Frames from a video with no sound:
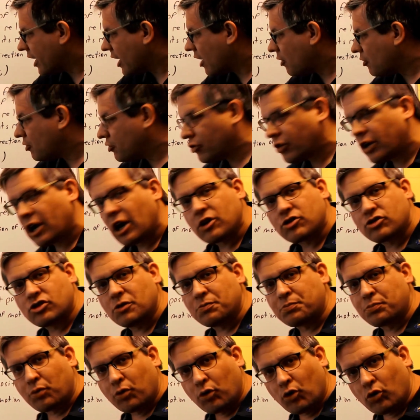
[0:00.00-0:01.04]
down you
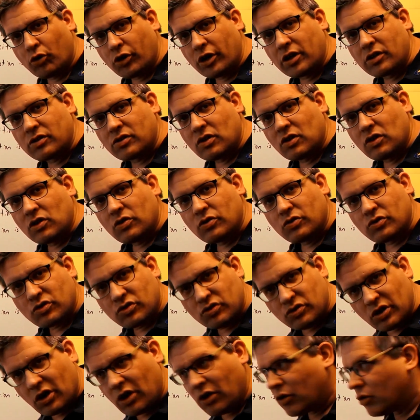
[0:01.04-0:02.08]
actually pull it.
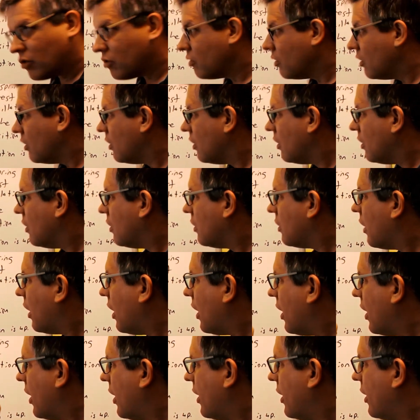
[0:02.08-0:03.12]
So
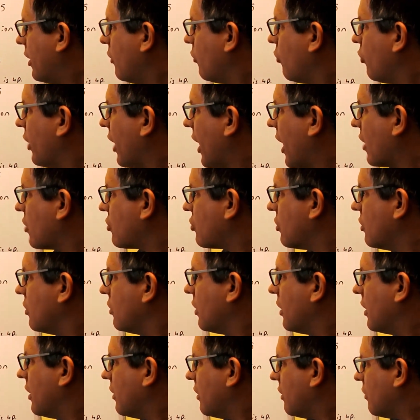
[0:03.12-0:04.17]
Uh, we
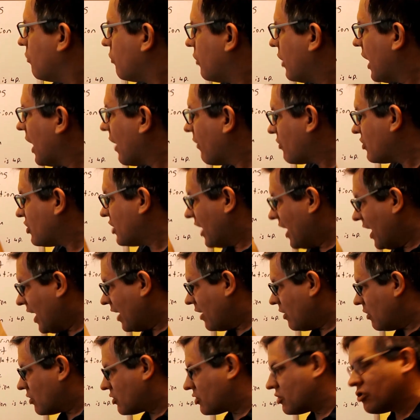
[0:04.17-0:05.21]
actually we have
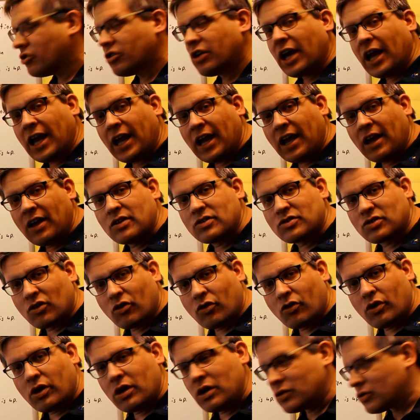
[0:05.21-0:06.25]
ten, so your A is,
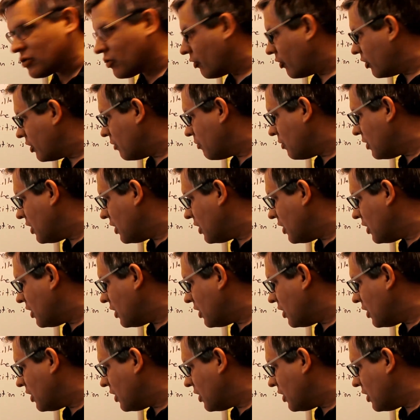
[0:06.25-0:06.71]
go is going